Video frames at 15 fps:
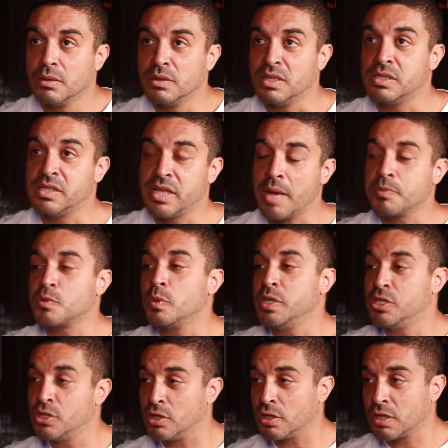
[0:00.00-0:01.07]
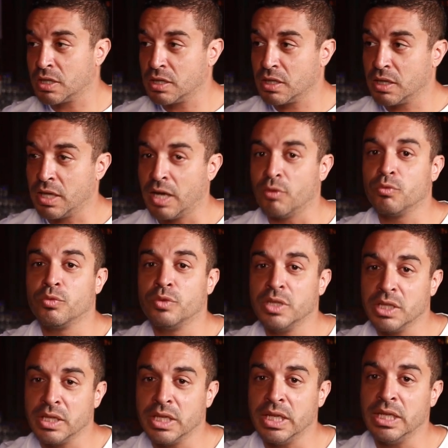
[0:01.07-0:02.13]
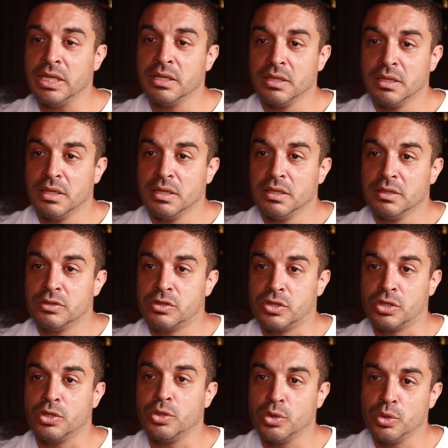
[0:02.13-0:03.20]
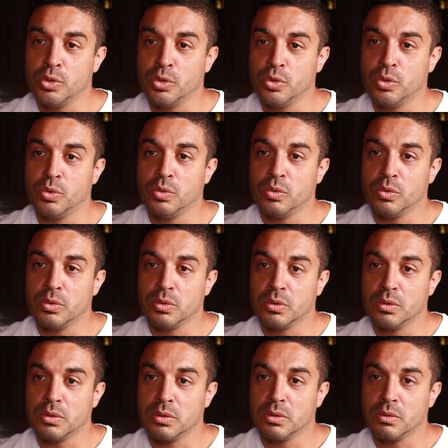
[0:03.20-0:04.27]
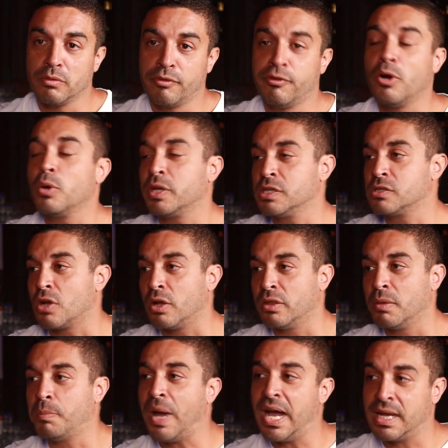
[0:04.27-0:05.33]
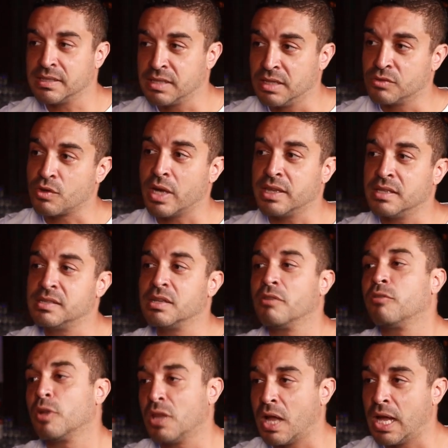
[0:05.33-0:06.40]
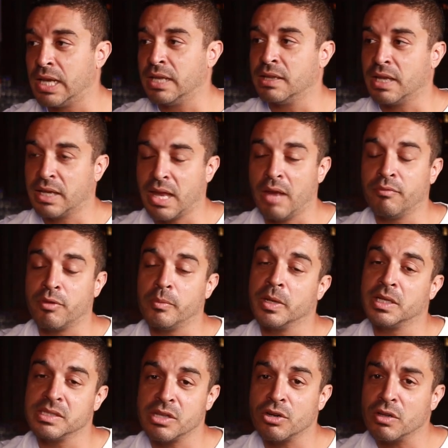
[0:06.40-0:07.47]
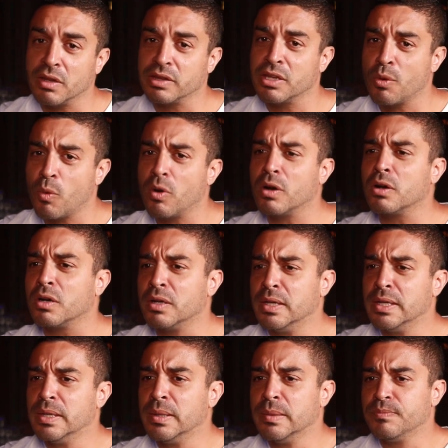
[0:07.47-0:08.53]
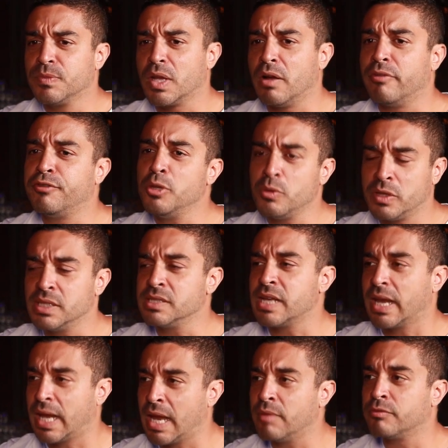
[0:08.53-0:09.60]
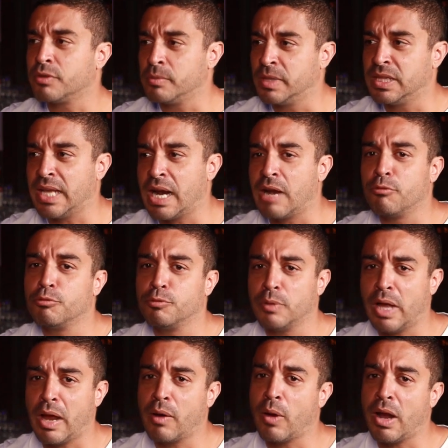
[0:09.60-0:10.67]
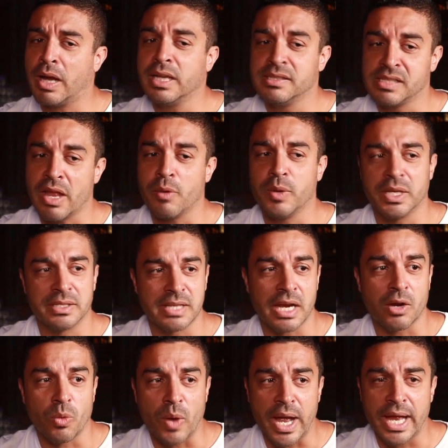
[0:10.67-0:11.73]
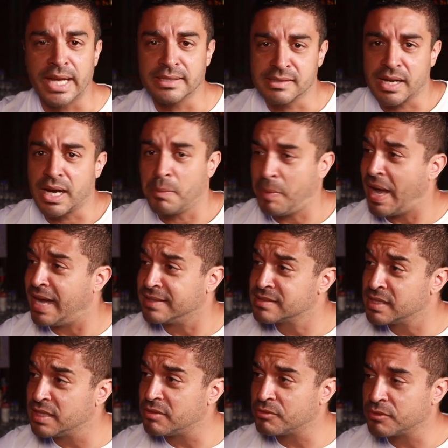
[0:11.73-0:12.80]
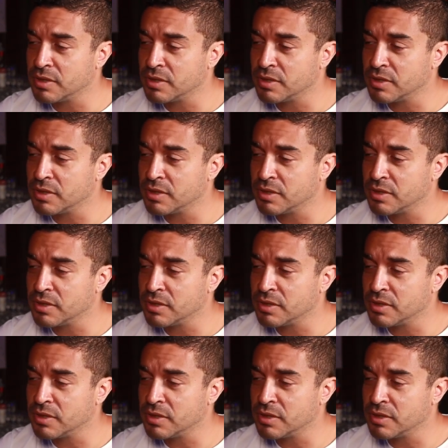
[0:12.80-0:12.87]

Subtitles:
steps we took and really to focus on the positives, right? The silver lining that came from it. Because there were a few things that came from it that I could say we could take away as like a positive.